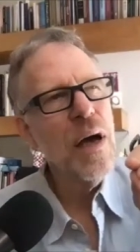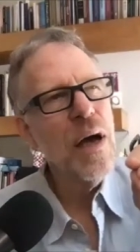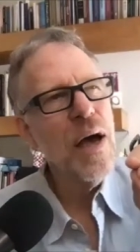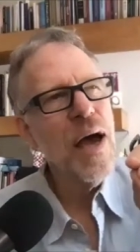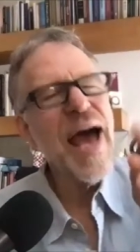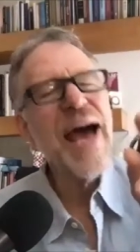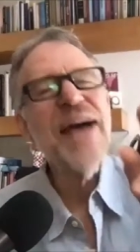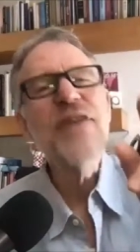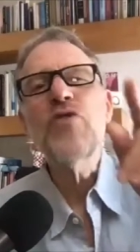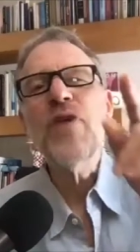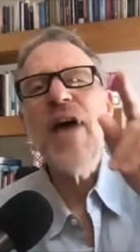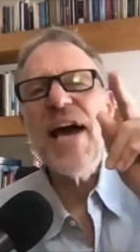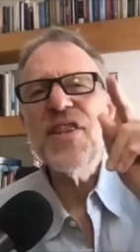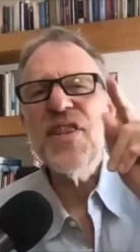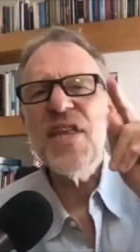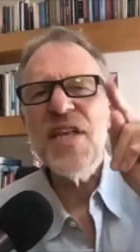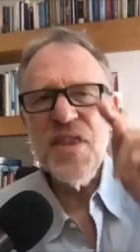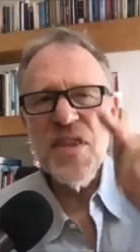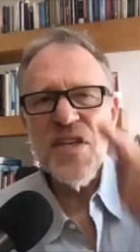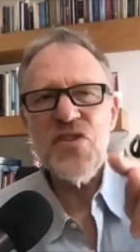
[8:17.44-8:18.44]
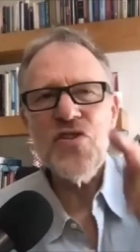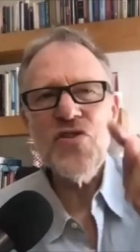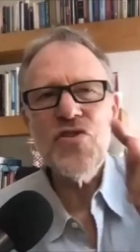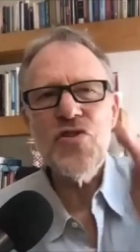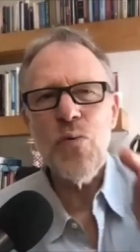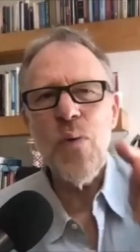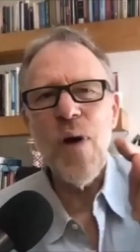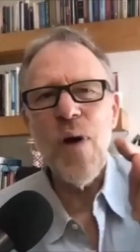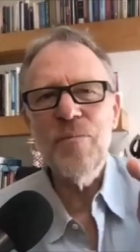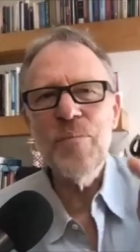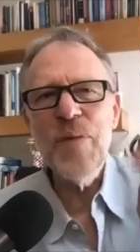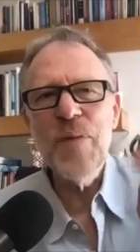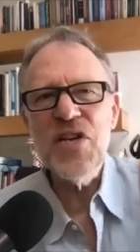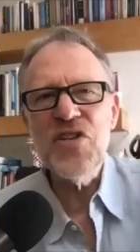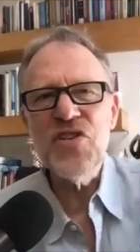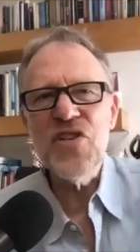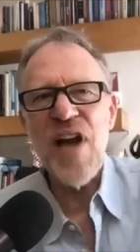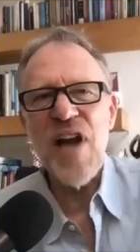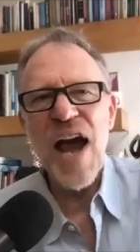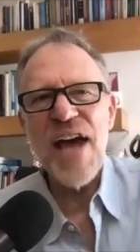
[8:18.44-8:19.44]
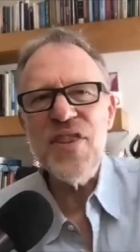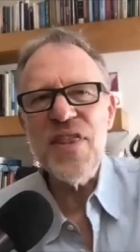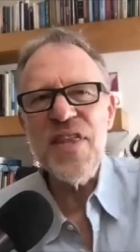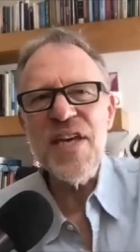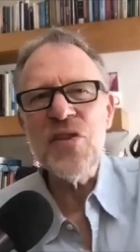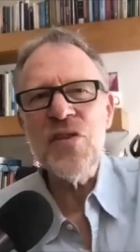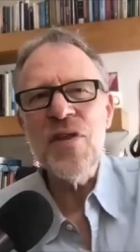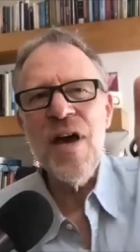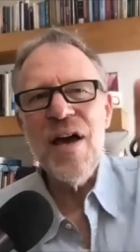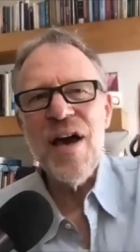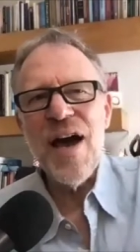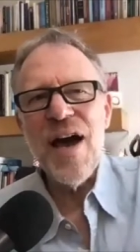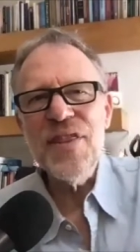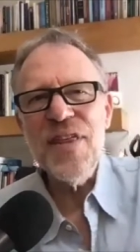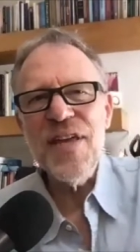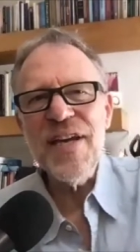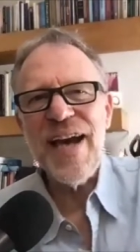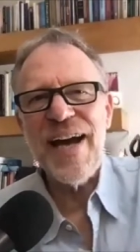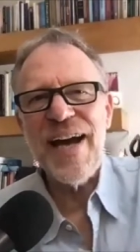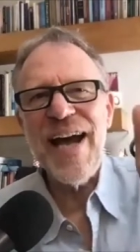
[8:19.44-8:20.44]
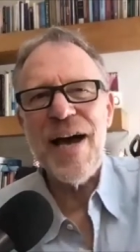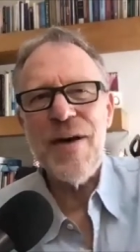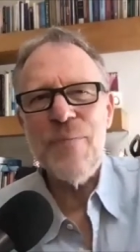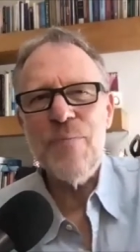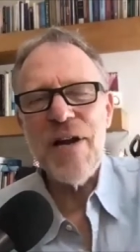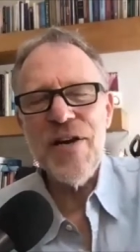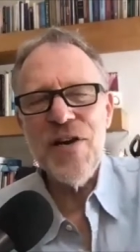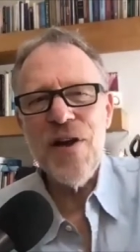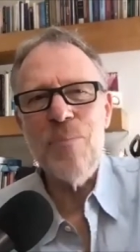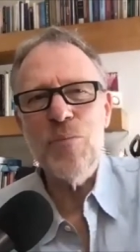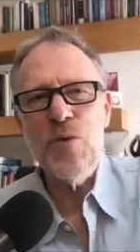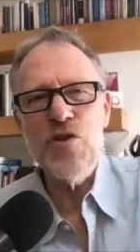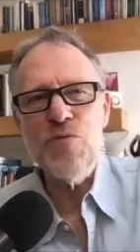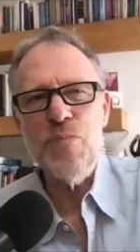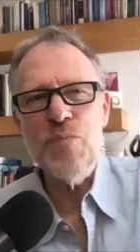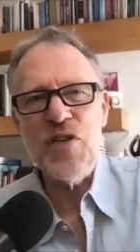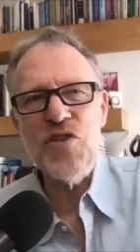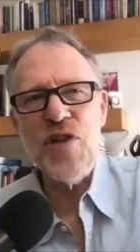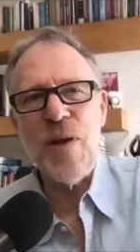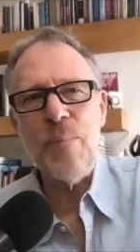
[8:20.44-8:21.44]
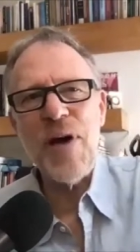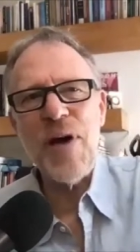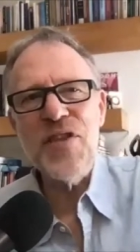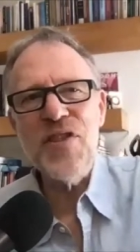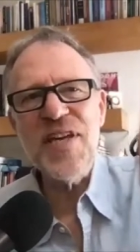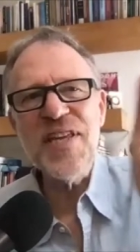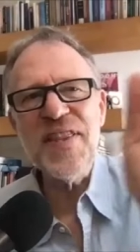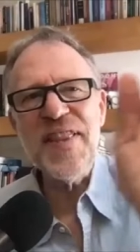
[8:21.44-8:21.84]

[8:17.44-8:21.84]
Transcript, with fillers: actually I think this is 12 minutes in. I think I think I got my numbers mixed up. I think